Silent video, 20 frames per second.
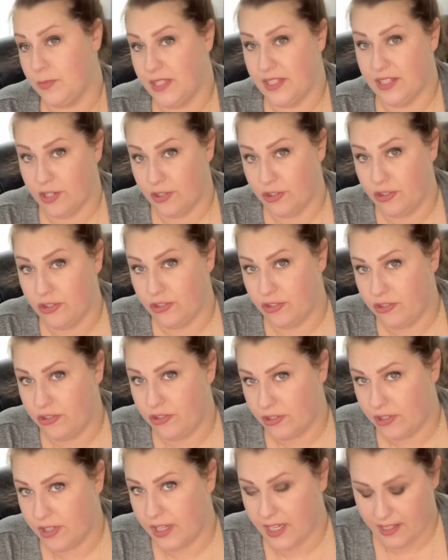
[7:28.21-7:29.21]
means a
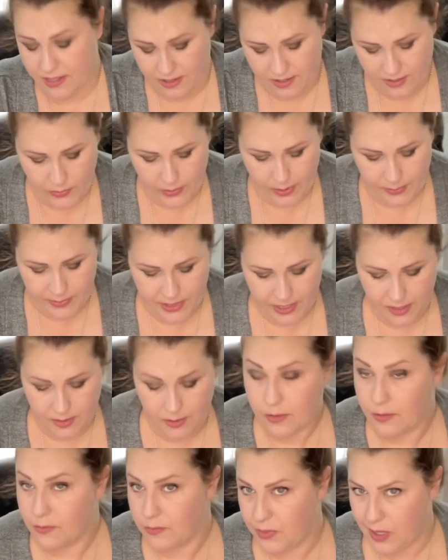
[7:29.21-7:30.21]
kid swiped it.
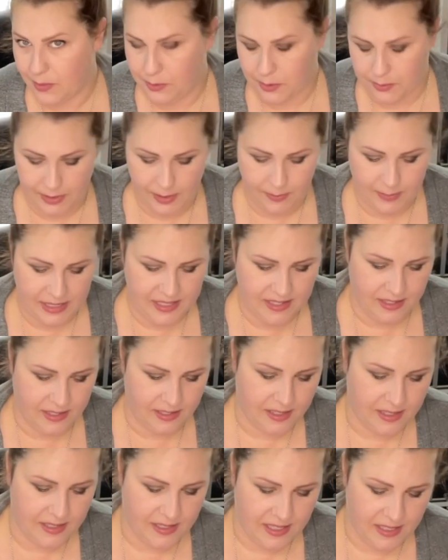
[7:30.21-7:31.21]
Probably my son,
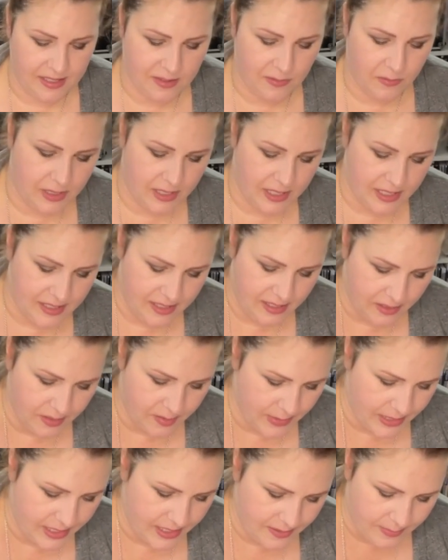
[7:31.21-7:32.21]
because he's the one that steals
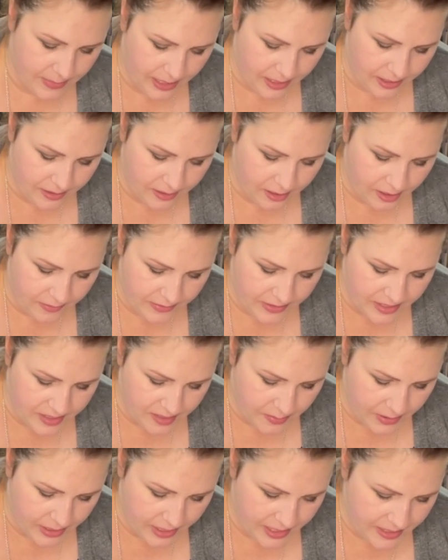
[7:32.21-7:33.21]
my office
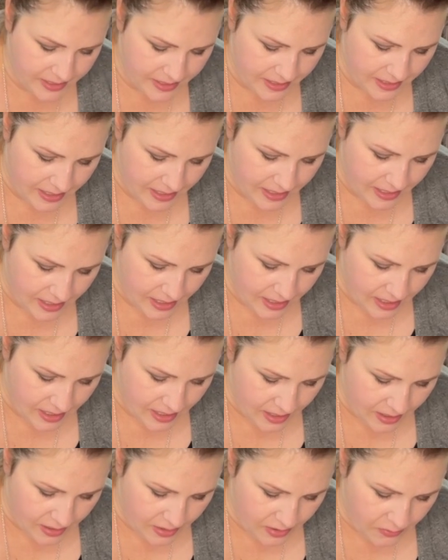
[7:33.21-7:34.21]
supplies
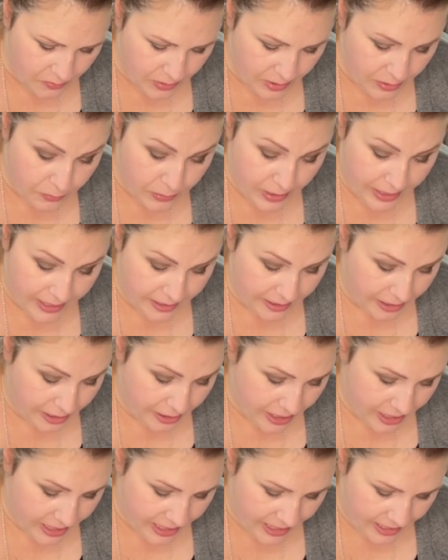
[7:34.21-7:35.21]
with
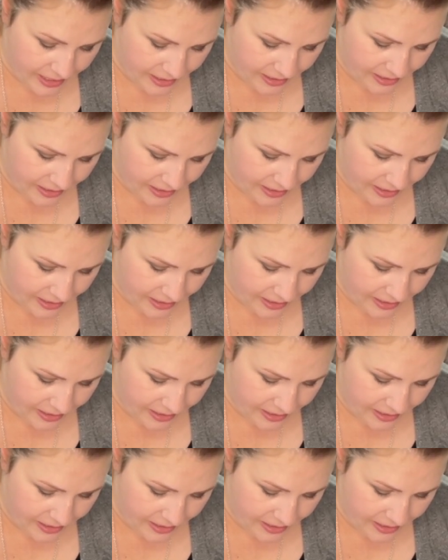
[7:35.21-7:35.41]
regularity.